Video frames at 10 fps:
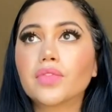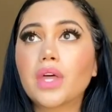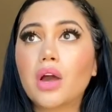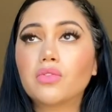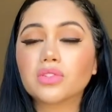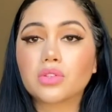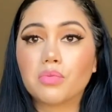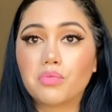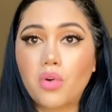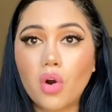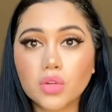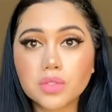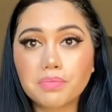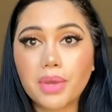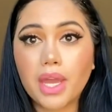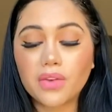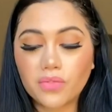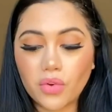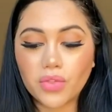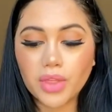That was the most
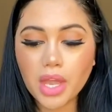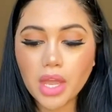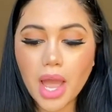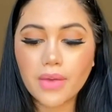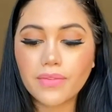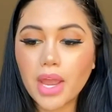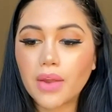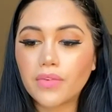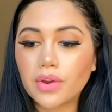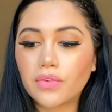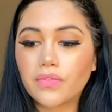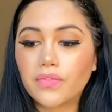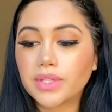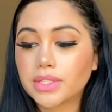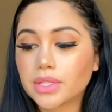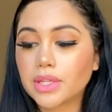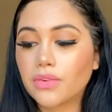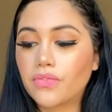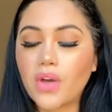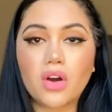painful thing I've ever physically
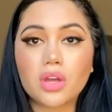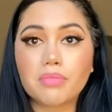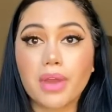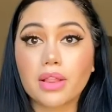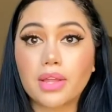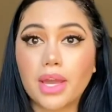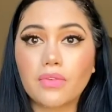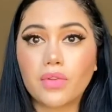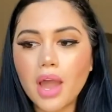felt in my life.